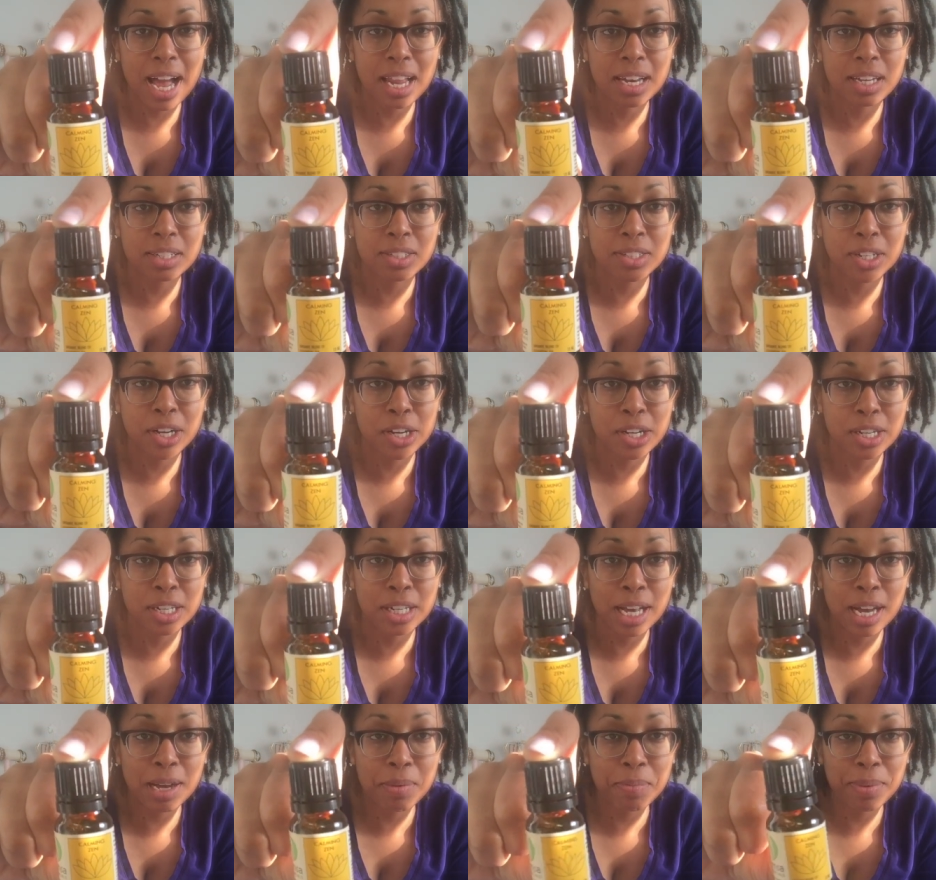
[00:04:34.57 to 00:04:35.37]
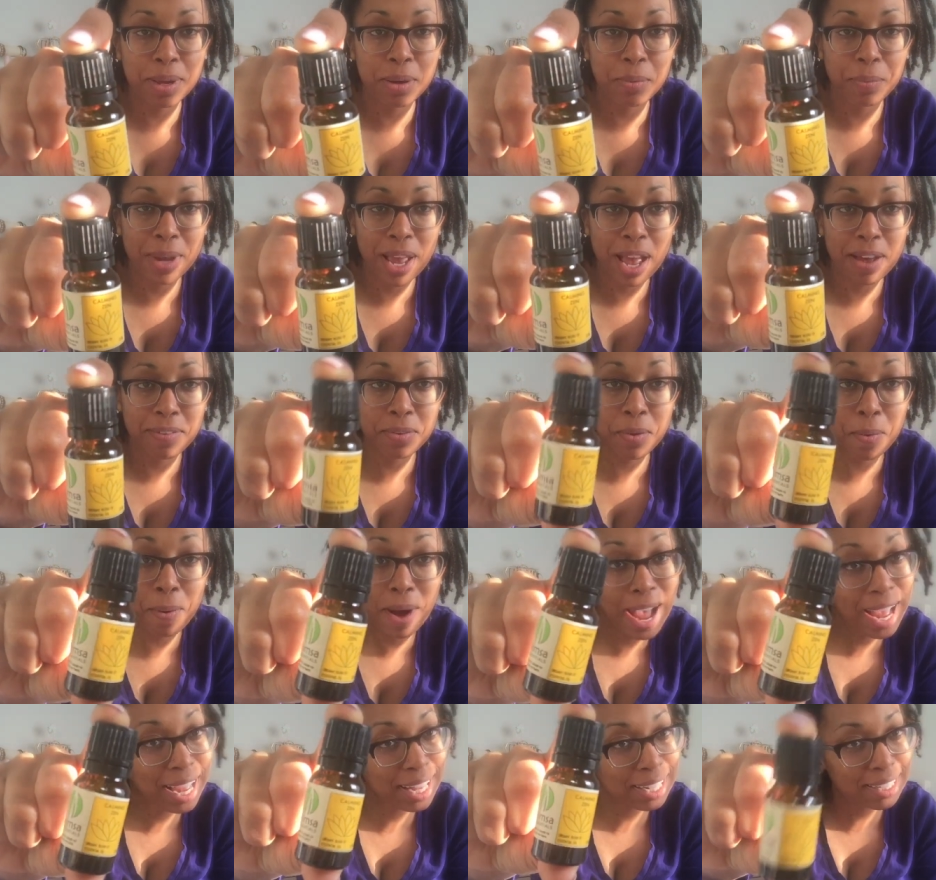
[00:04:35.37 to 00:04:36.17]
kind of turned up and we have
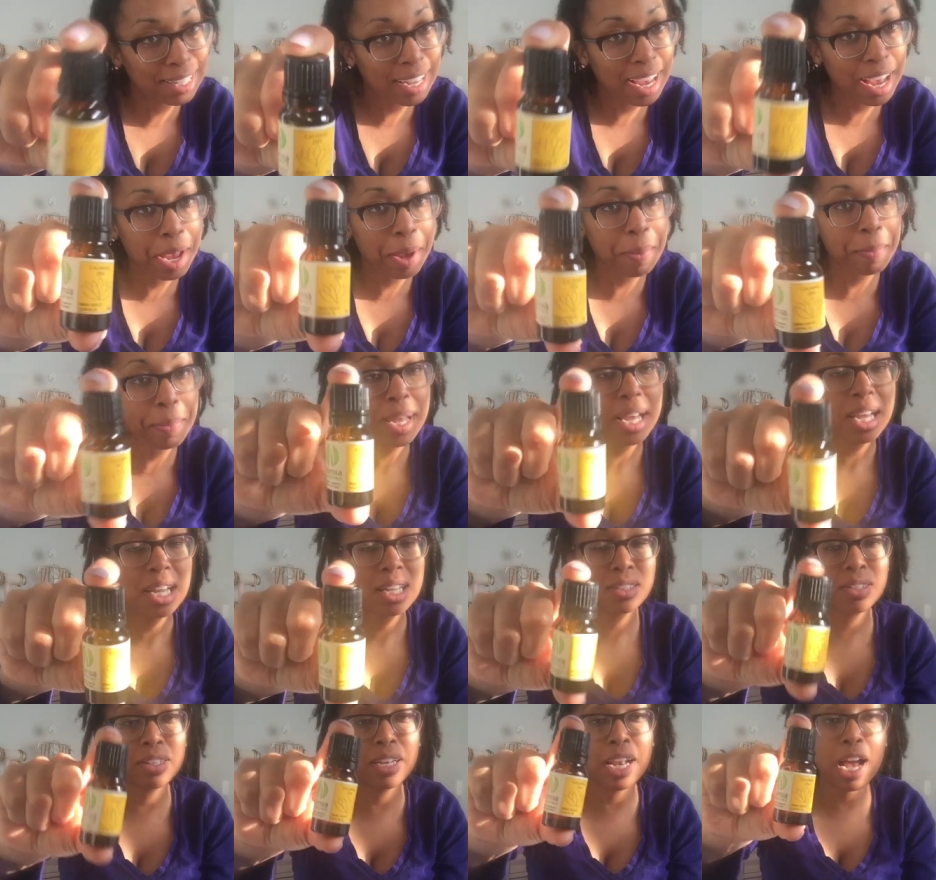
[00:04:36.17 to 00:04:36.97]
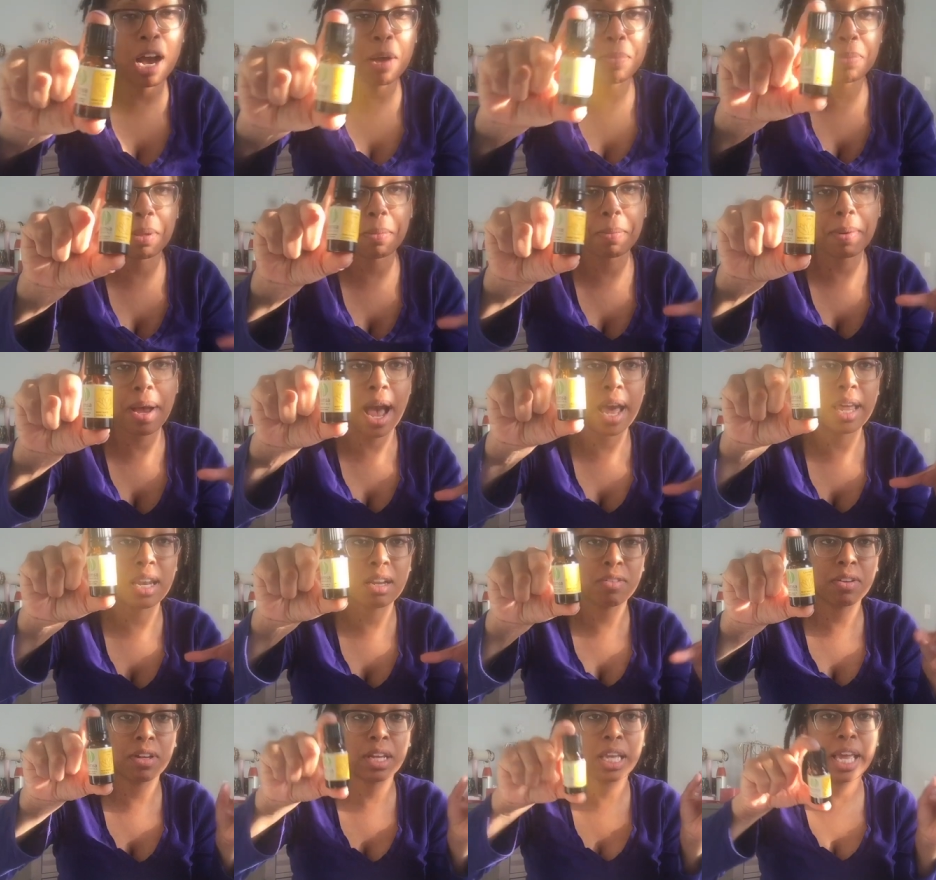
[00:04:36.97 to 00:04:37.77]
quiet time, so to help them
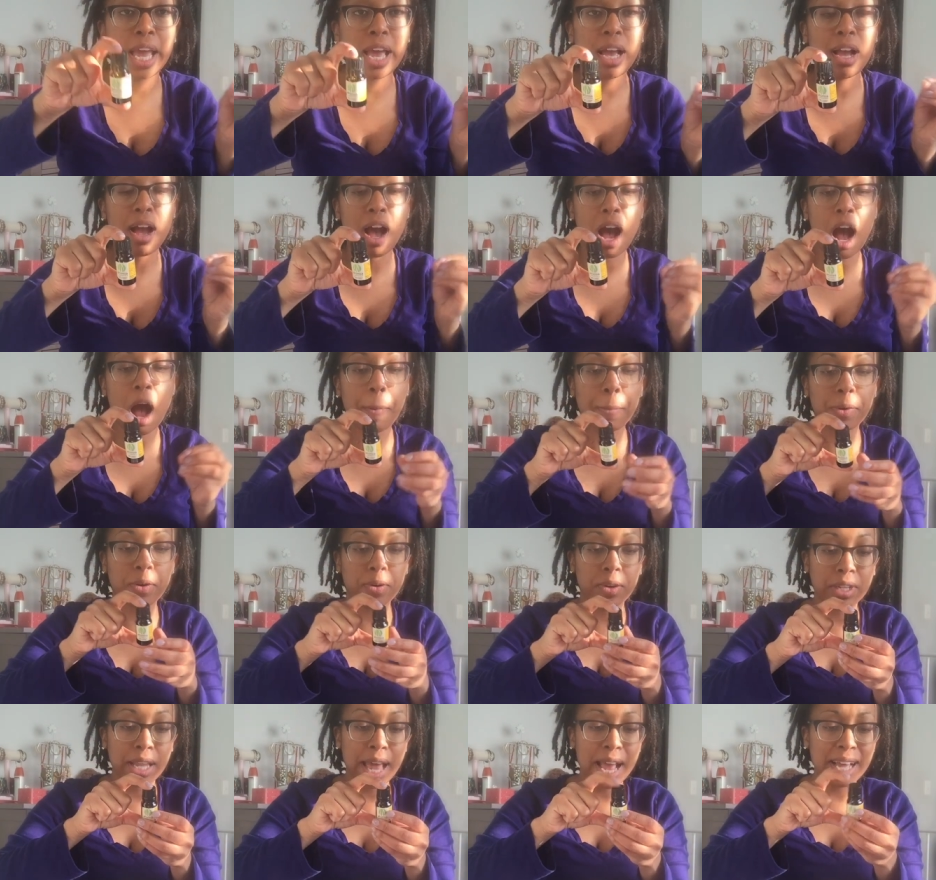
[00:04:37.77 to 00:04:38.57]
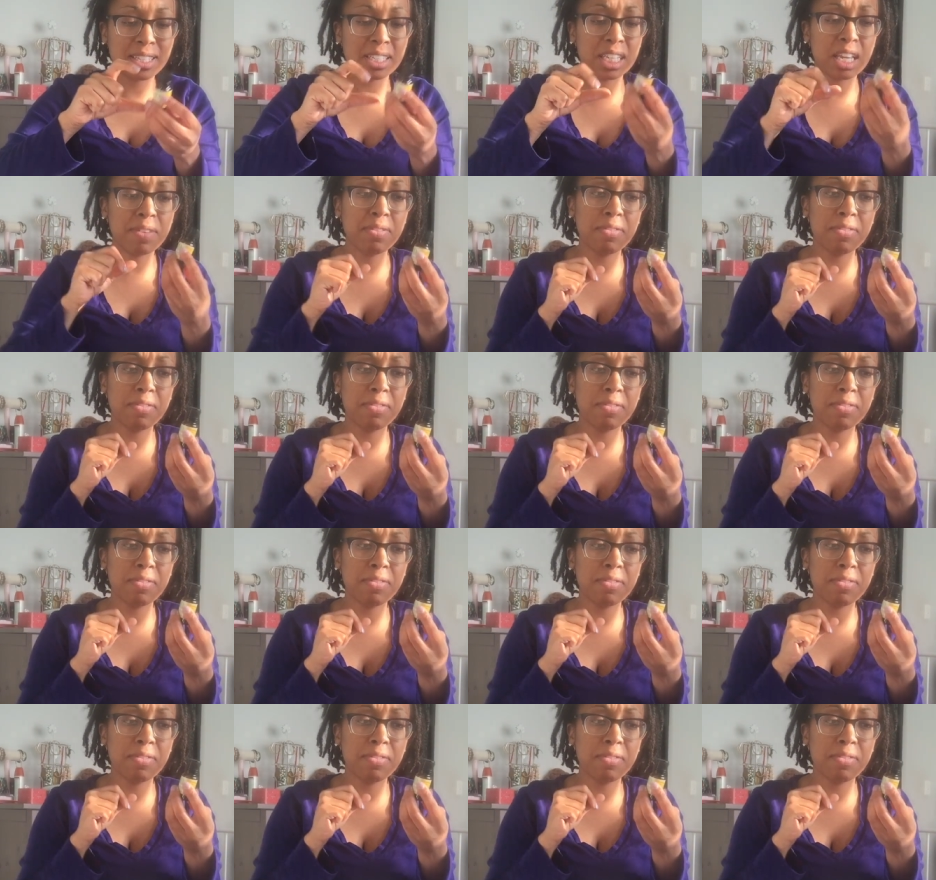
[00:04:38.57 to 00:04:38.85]
kind of get calm and relaxed.